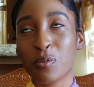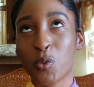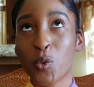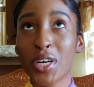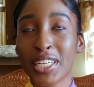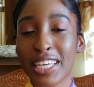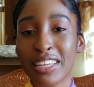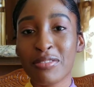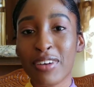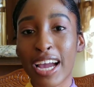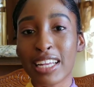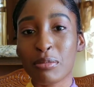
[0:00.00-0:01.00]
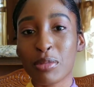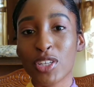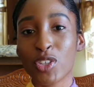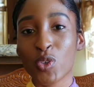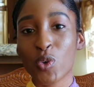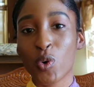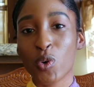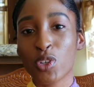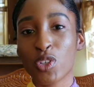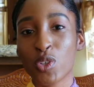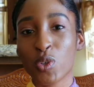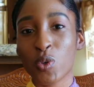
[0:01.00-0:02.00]
would invite me to go
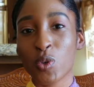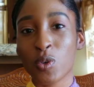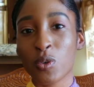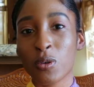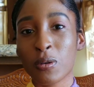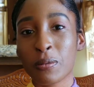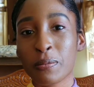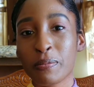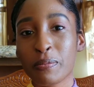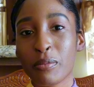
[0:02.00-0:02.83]
to